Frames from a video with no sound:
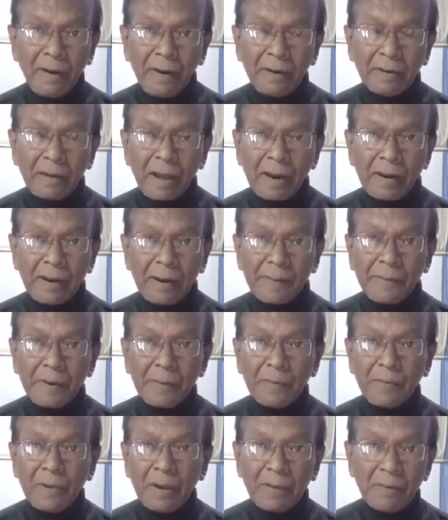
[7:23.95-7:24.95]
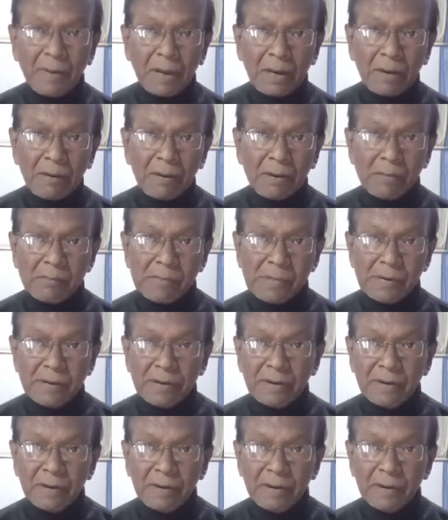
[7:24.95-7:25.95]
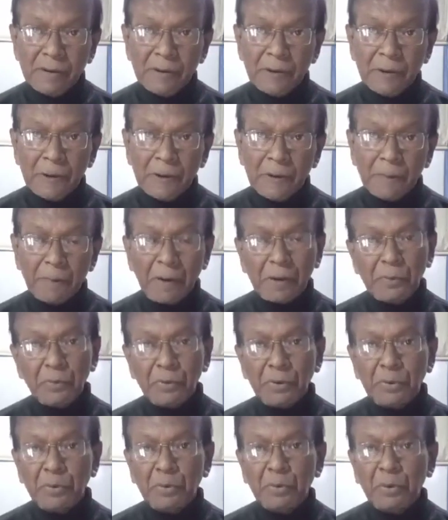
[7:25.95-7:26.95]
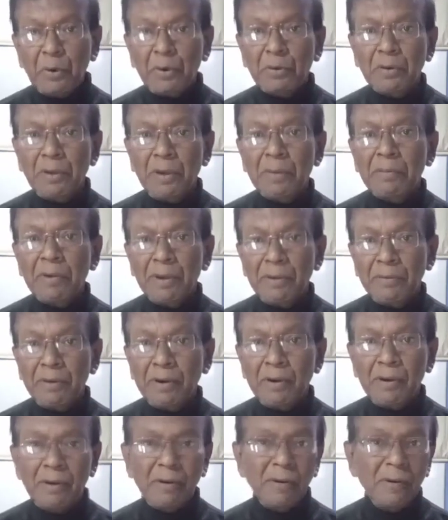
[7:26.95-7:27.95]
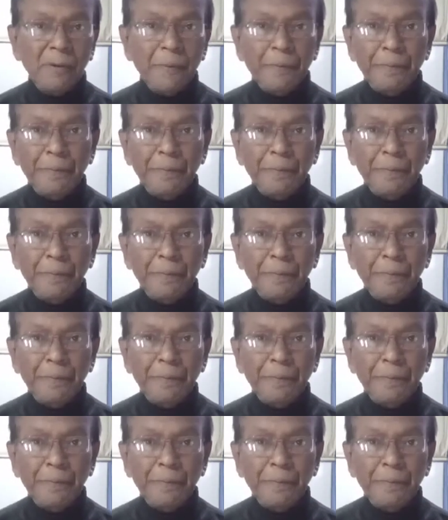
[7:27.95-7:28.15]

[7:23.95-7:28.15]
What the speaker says: it can never be evaluated, but we do not evaluate it.